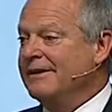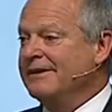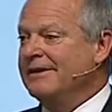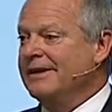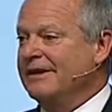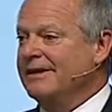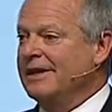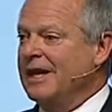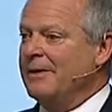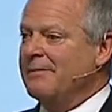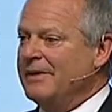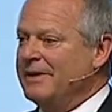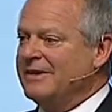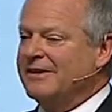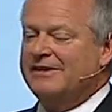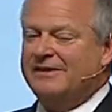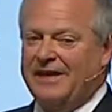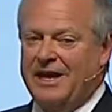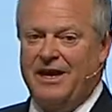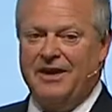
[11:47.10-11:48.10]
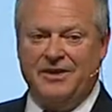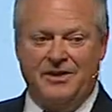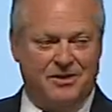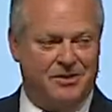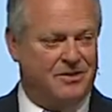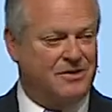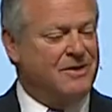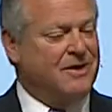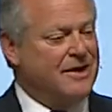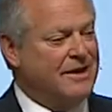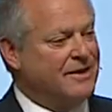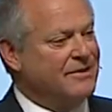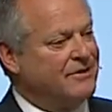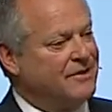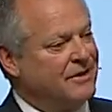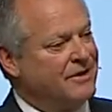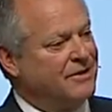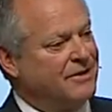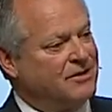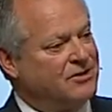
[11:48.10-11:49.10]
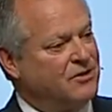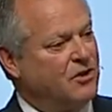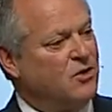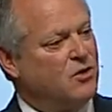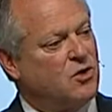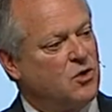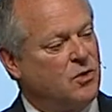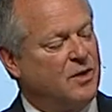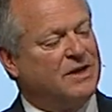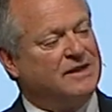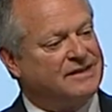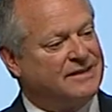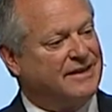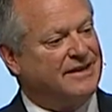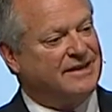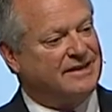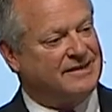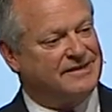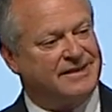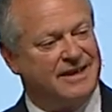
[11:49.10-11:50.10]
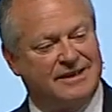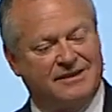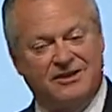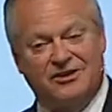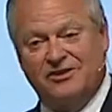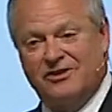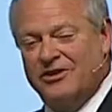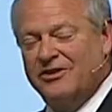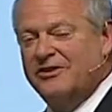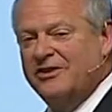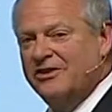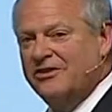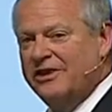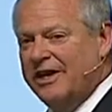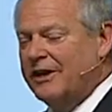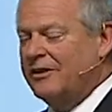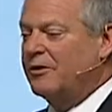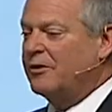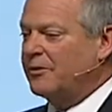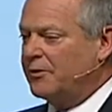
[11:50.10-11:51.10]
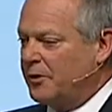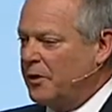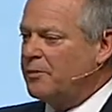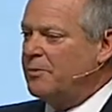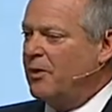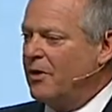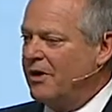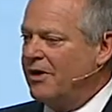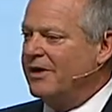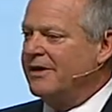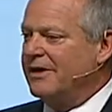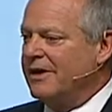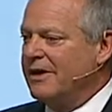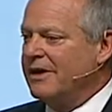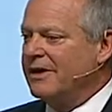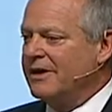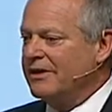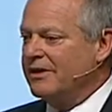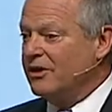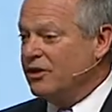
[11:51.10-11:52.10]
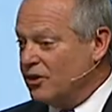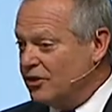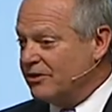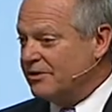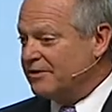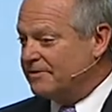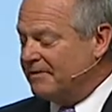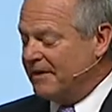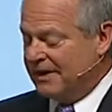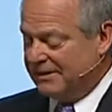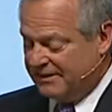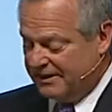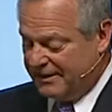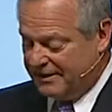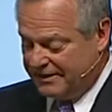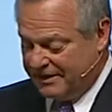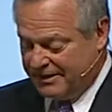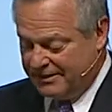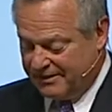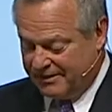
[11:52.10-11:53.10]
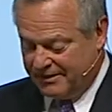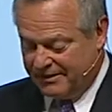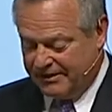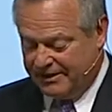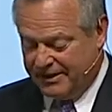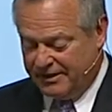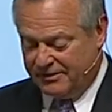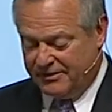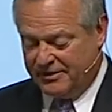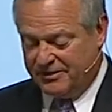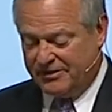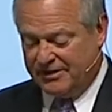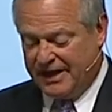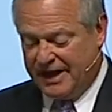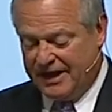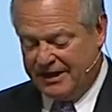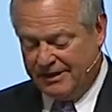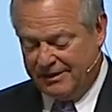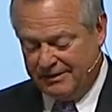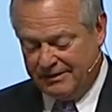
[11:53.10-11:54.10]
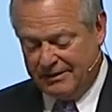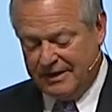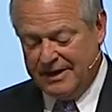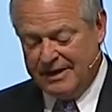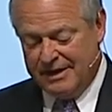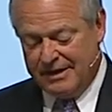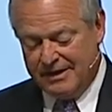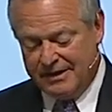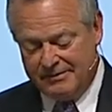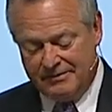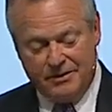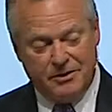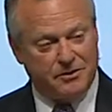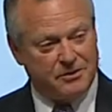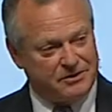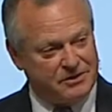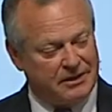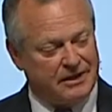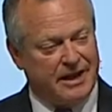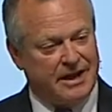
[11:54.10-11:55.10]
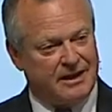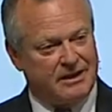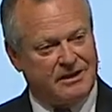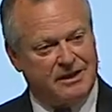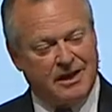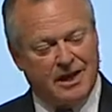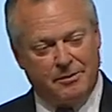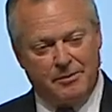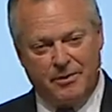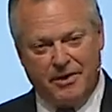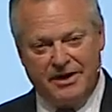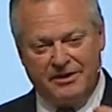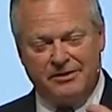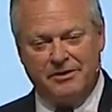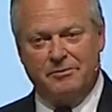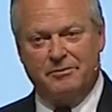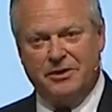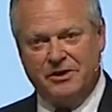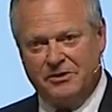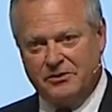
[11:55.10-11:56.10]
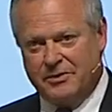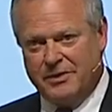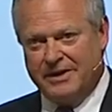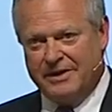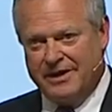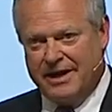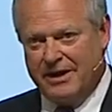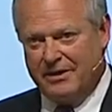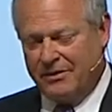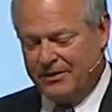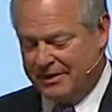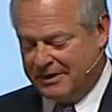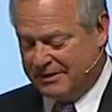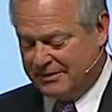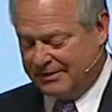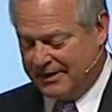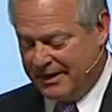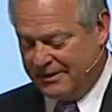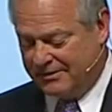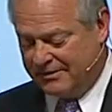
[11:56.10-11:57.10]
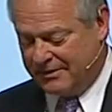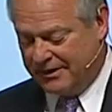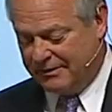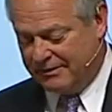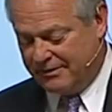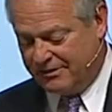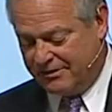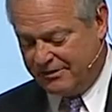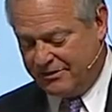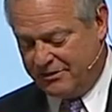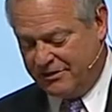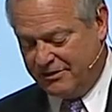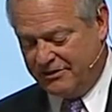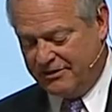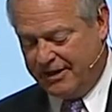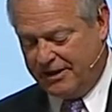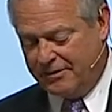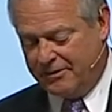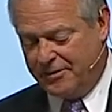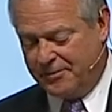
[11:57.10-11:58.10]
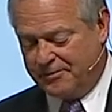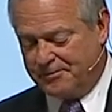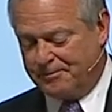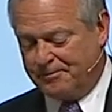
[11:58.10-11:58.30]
And let me just tell you, there is no coincidence that the Surgeon General report used Facing Addiction in their title. There was a lot of collaboration between that organization and the Surgeon General.